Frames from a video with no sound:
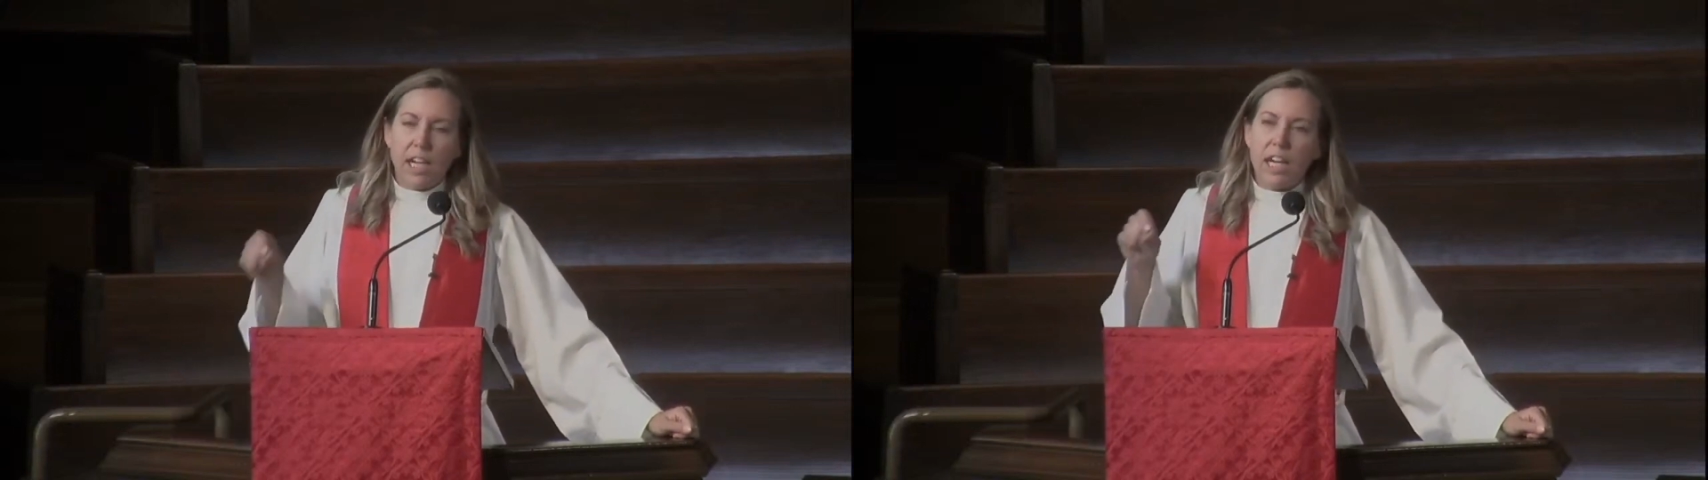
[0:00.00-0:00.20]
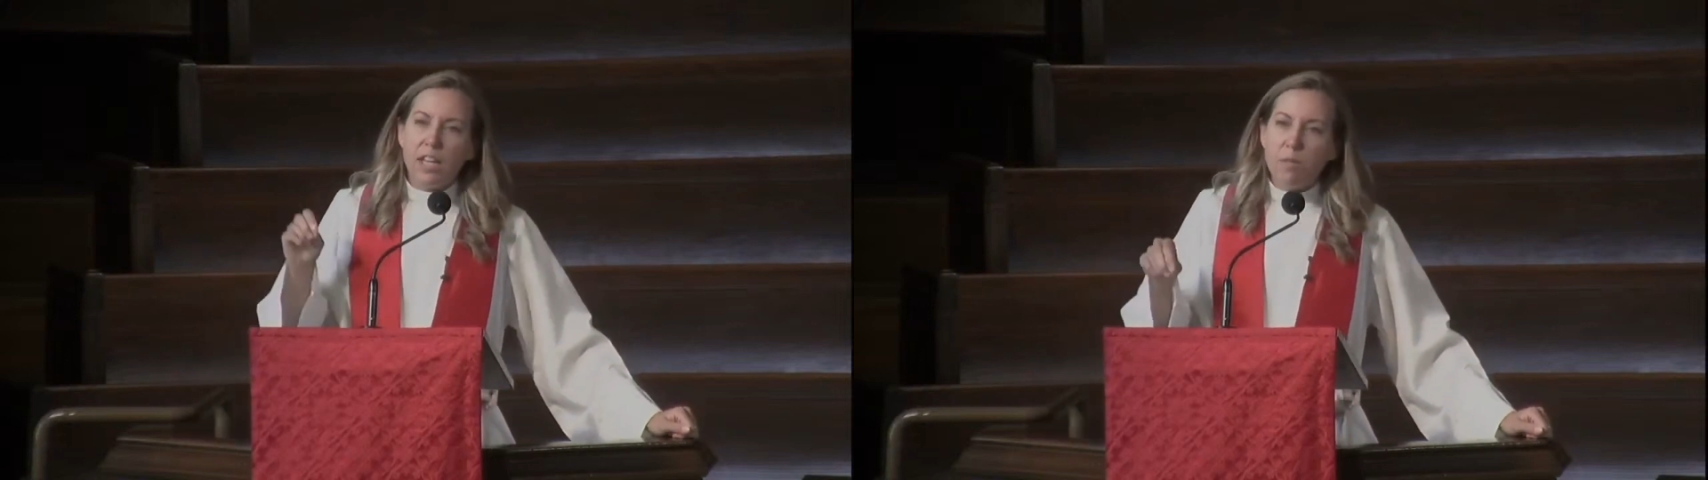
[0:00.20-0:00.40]

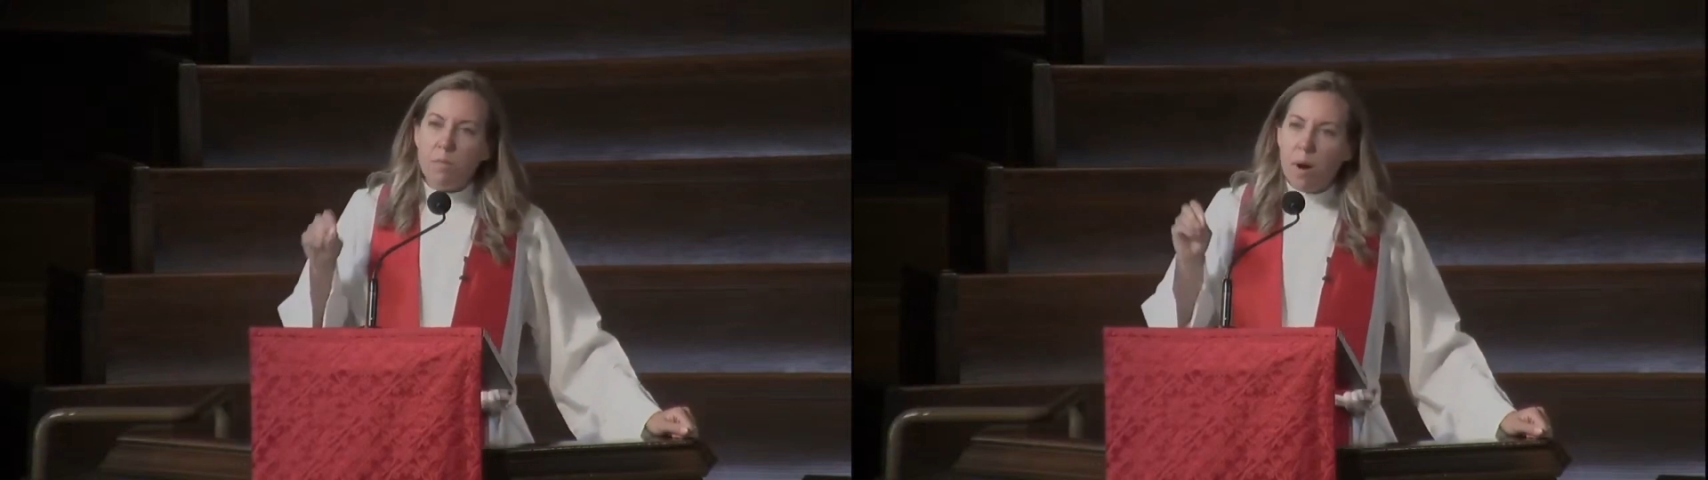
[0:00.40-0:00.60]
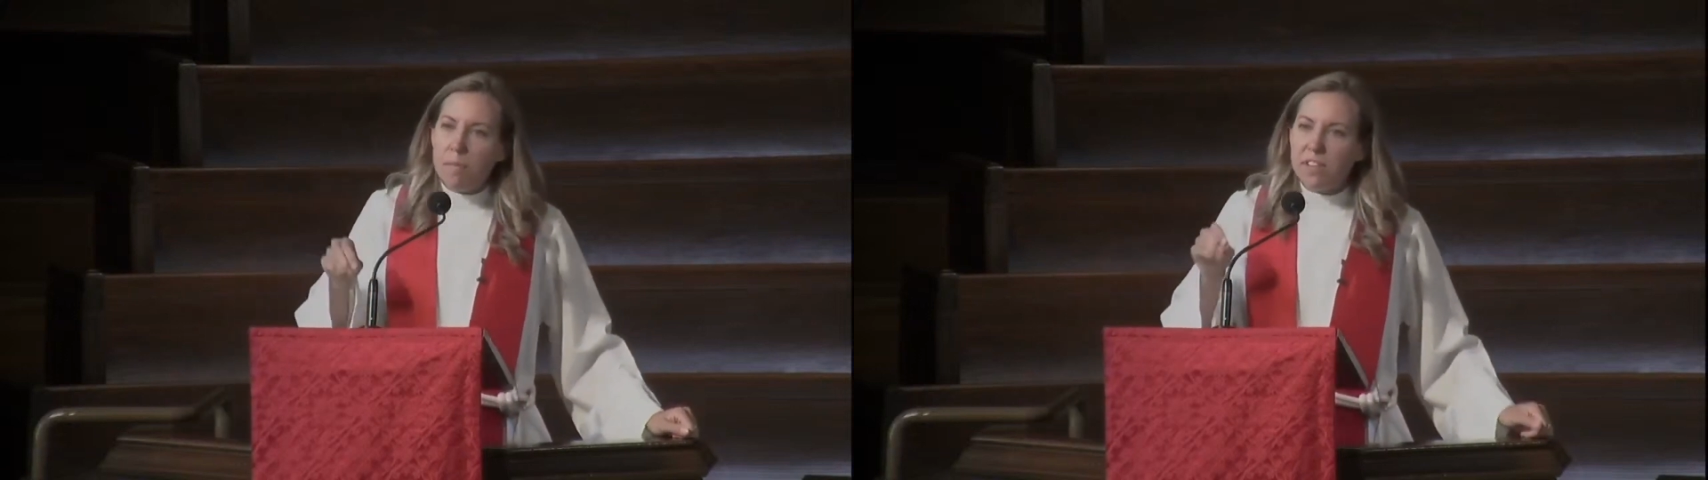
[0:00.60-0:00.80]
In the
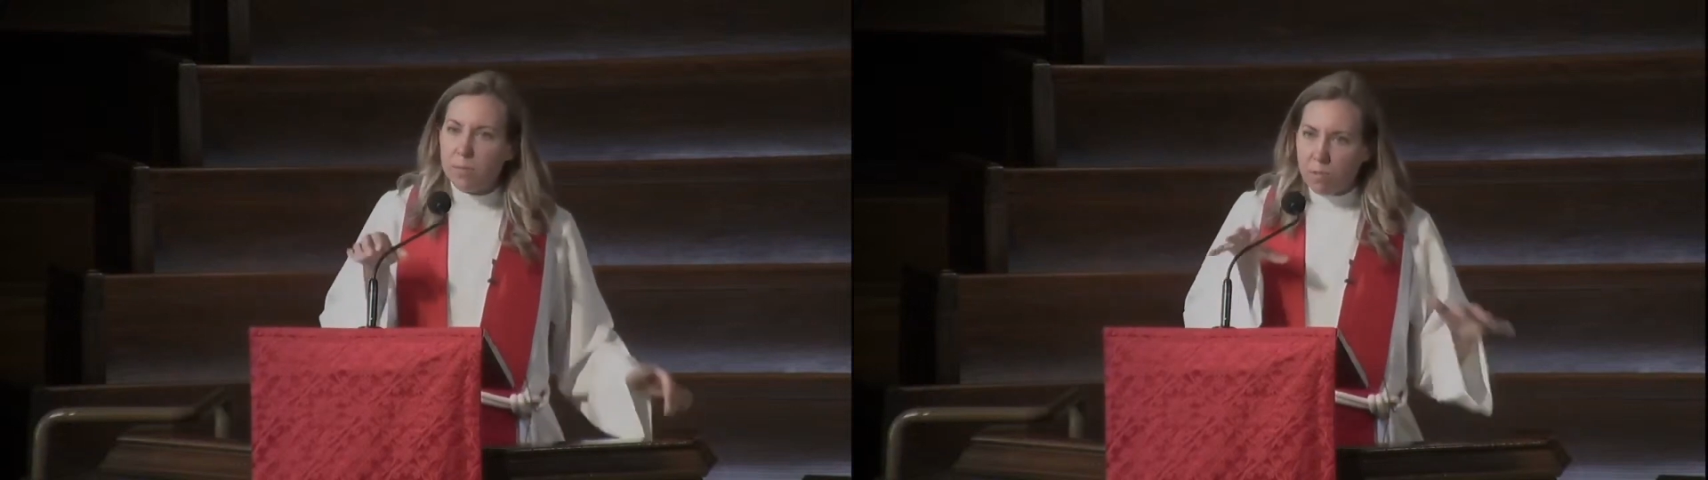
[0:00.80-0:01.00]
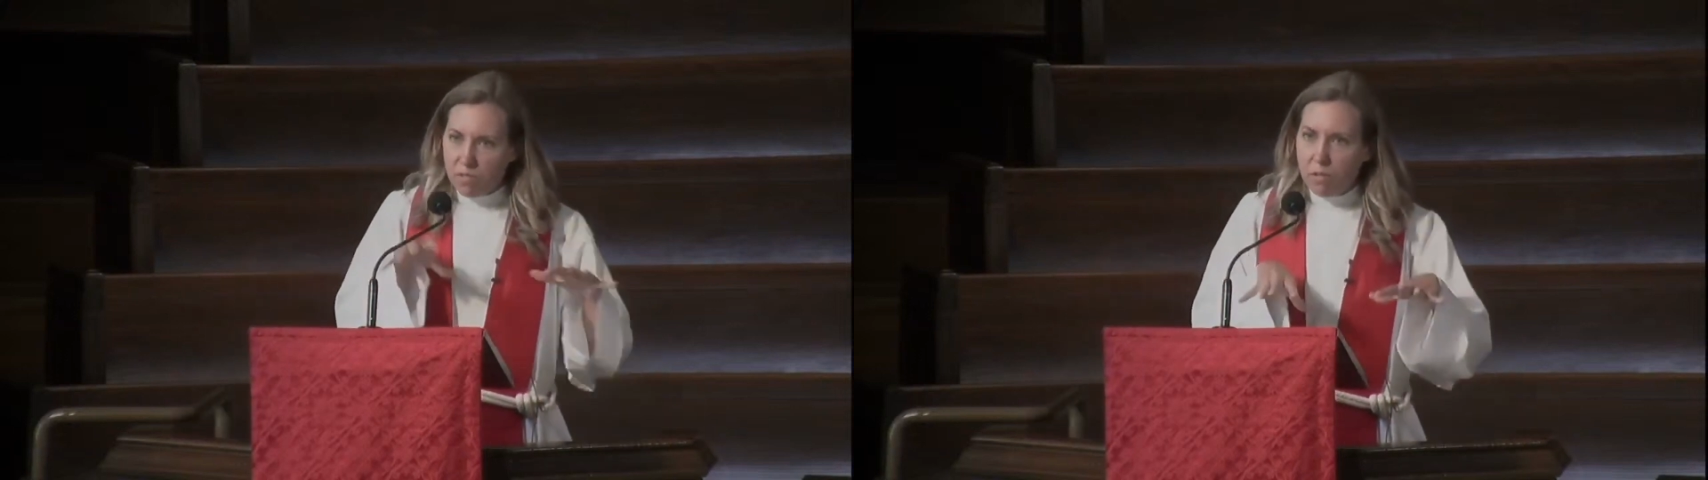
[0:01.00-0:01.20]
moments
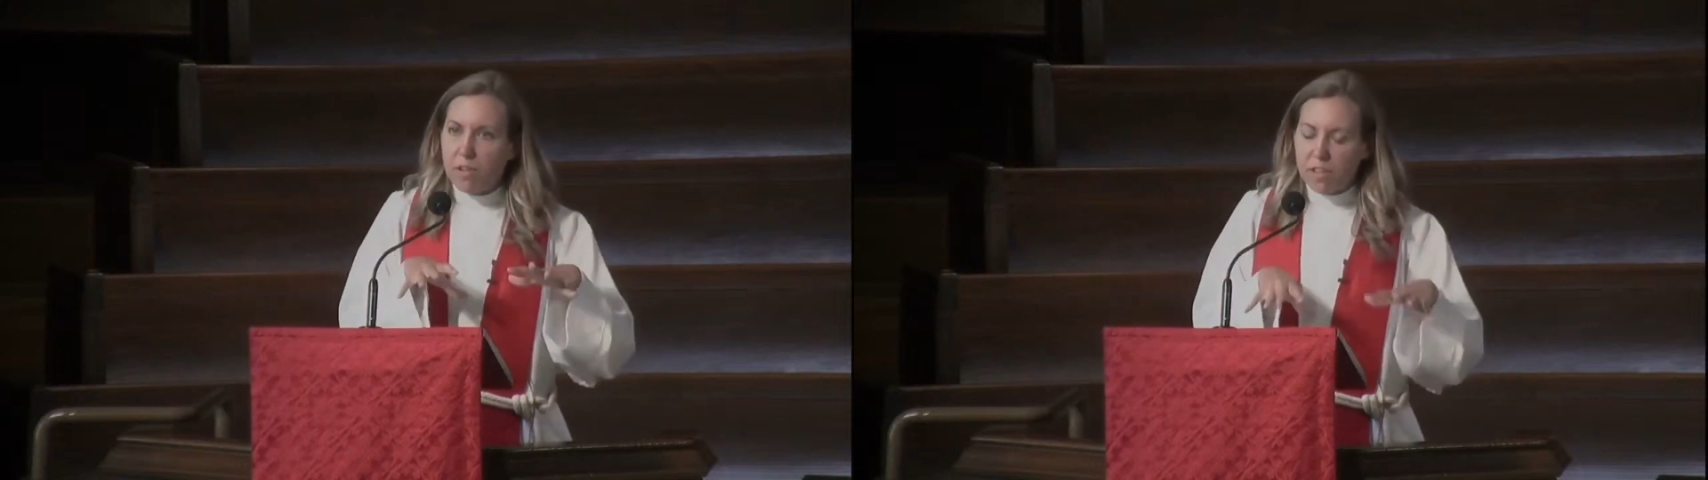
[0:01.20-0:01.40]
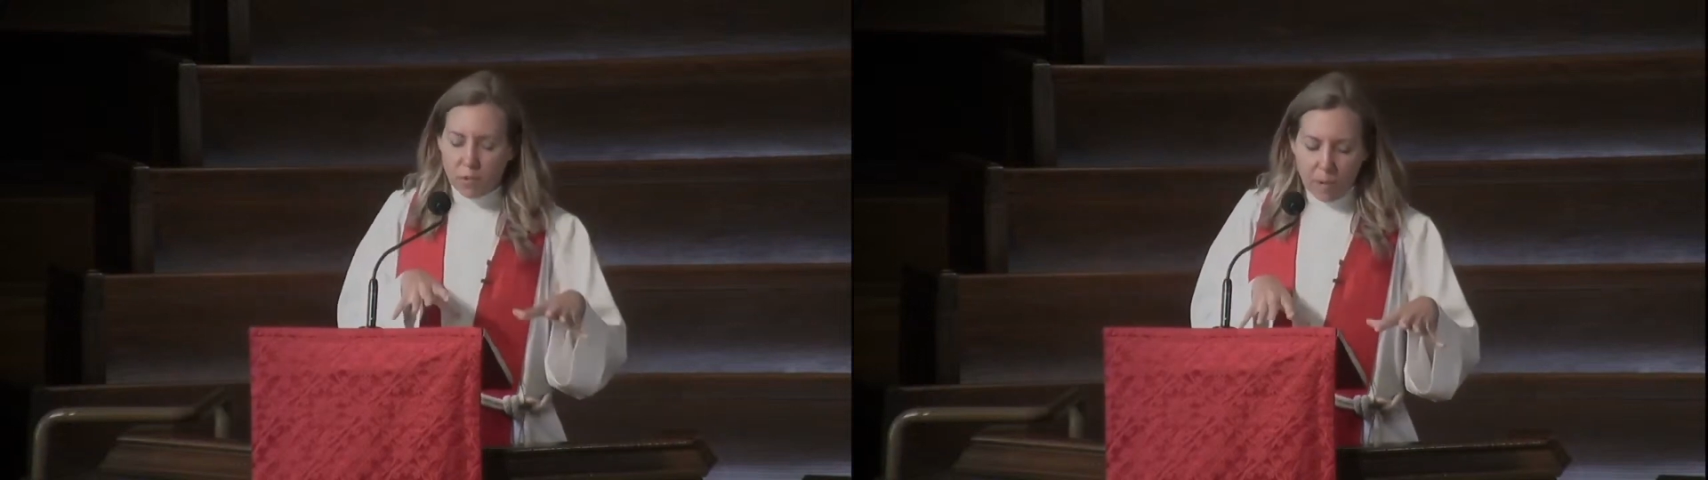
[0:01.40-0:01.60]
before
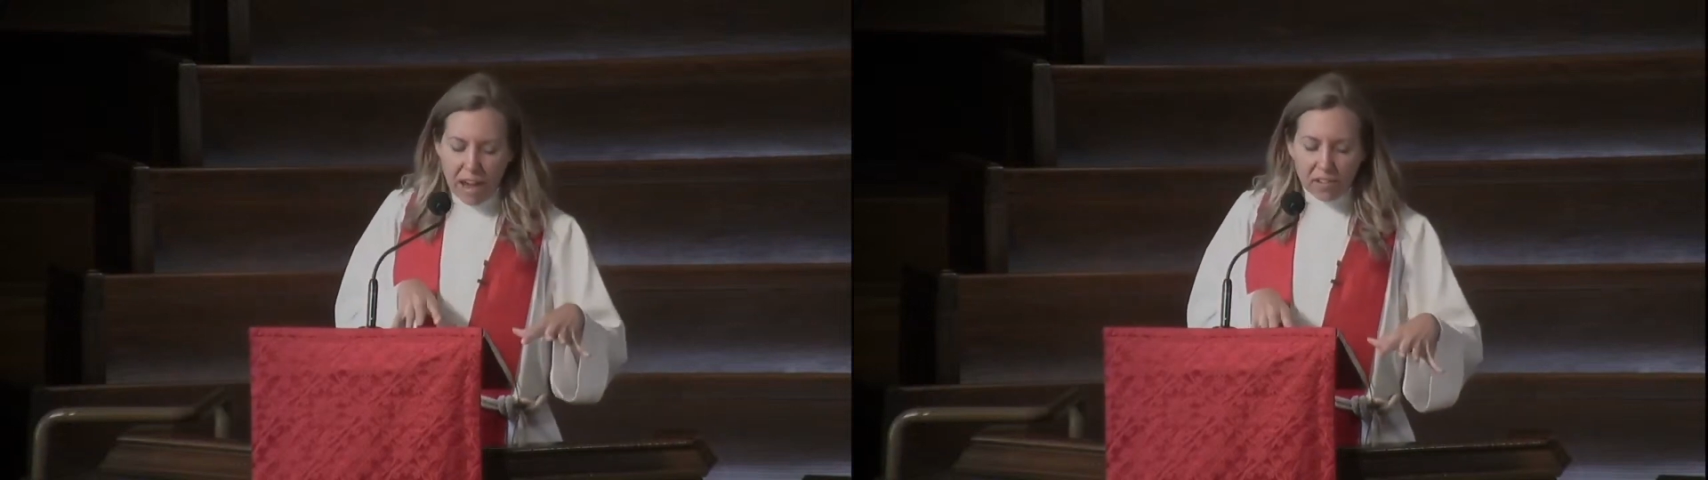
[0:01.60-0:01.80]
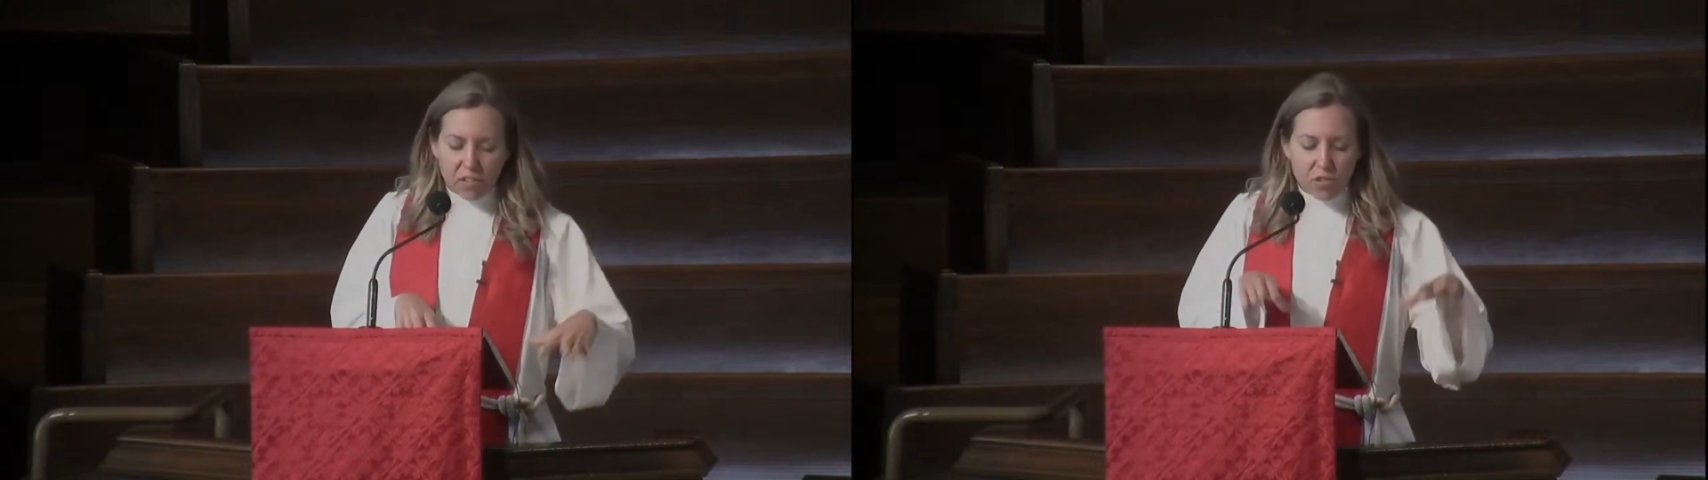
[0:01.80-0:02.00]
this
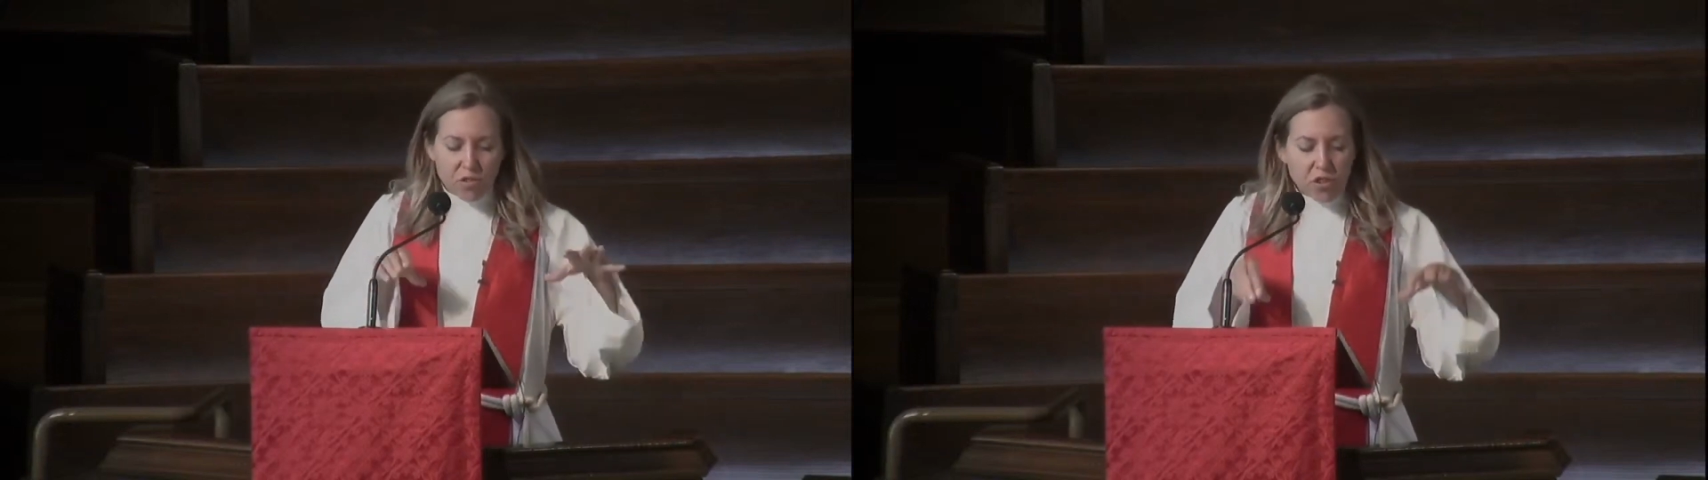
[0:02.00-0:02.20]
passage,